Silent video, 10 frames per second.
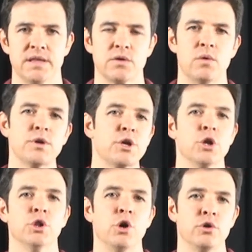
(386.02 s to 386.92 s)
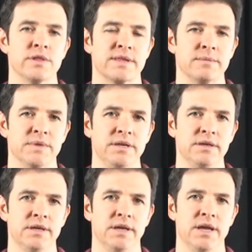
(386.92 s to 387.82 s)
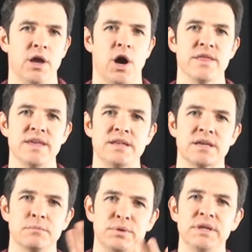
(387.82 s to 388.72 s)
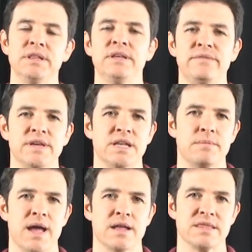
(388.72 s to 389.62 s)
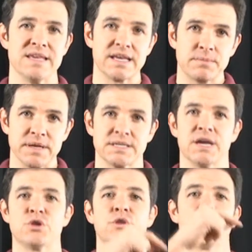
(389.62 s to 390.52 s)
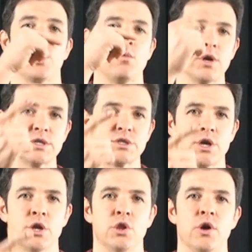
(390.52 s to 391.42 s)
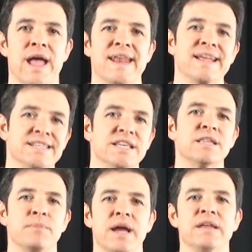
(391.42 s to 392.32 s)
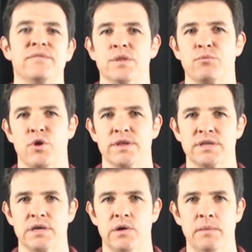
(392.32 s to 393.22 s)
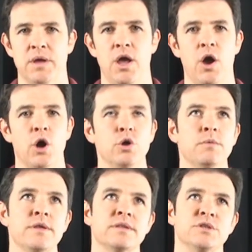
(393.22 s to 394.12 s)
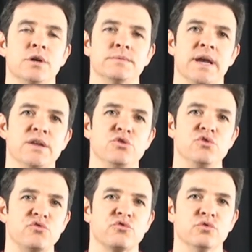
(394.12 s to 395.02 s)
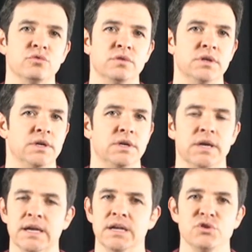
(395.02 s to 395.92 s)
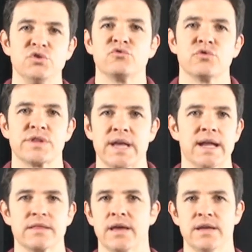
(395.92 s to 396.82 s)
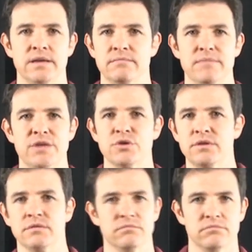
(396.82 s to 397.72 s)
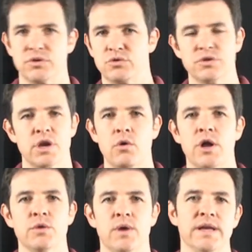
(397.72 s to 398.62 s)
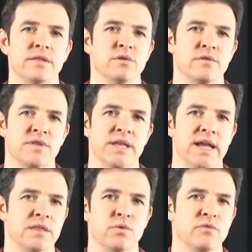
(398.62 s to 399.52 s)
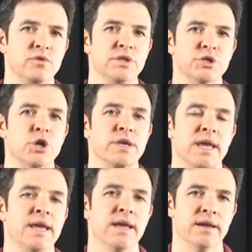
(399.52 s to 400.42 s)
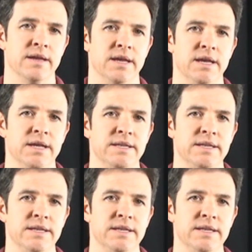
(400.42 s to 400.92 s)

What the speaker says: So I want to go long on something. I then completely forget about the expectation that I want it to go long and anticipating for the price to go up. I almost adopt a neutral stance, a measured, could go either way sort of stance where I really don't care.